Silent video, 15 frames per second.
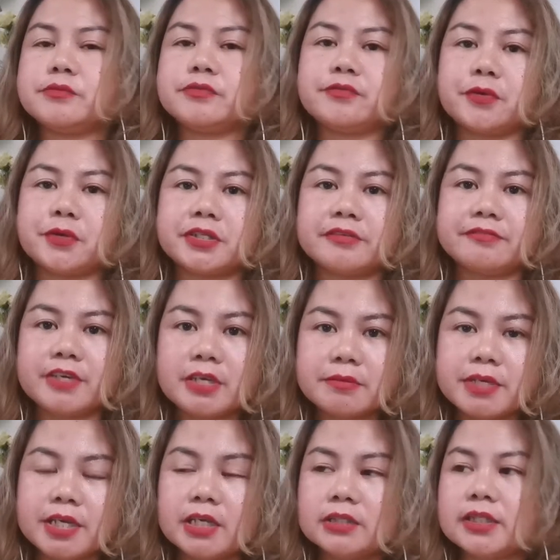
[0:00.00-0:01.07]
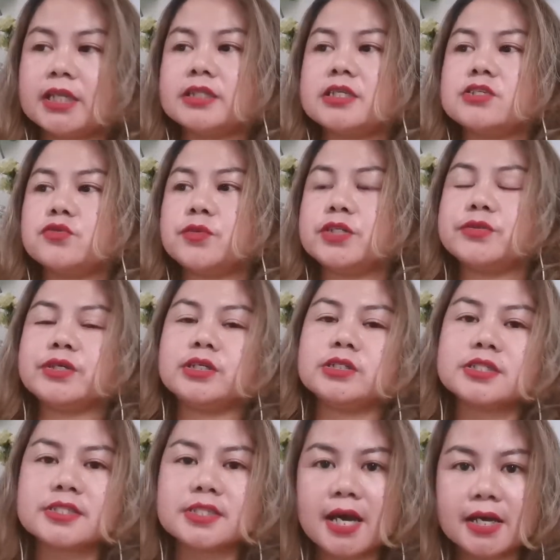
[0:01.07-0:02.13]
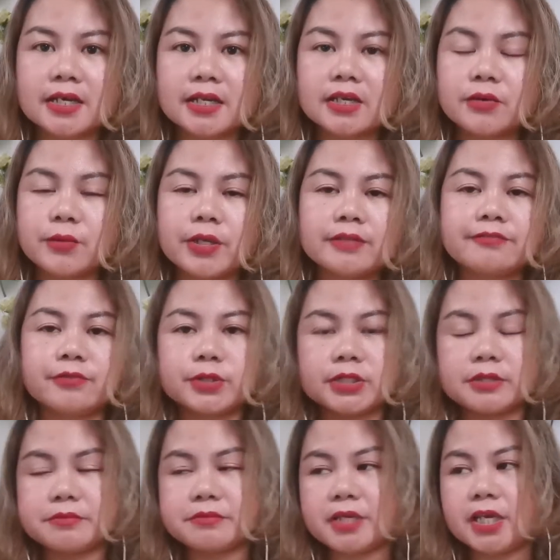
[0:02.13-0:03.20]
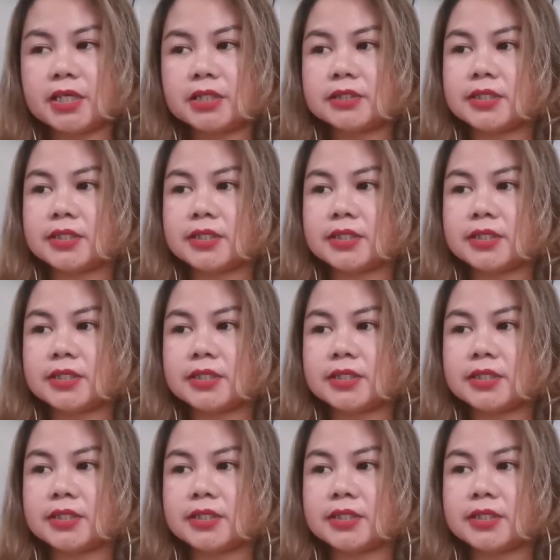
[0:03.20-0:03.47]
For the female, that is what they call sari, while for the male,